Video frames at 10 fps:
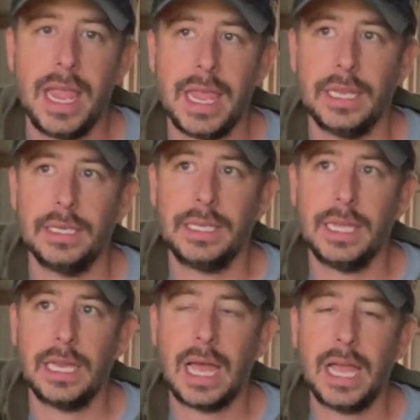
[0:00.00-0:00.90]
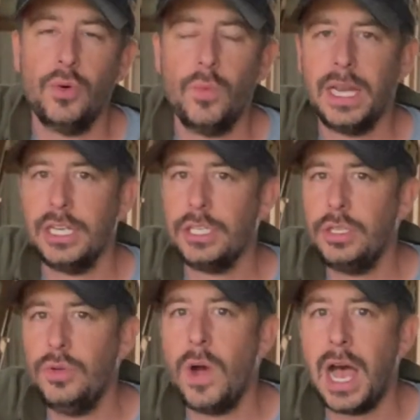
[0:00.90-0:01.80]
And again, I don't want it
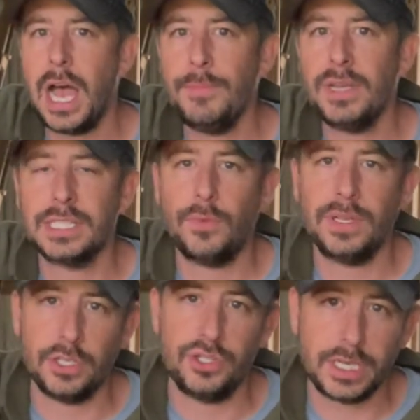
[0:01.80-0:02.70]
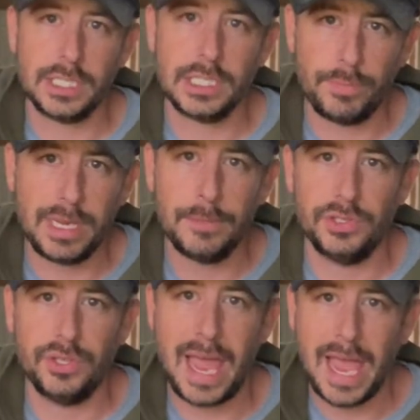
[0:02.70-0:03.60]
too high because I want the chickens to be
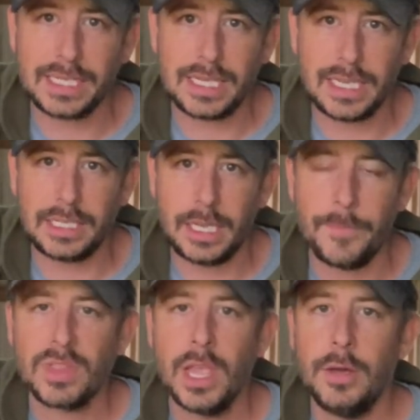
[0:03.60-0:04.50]
able to access it.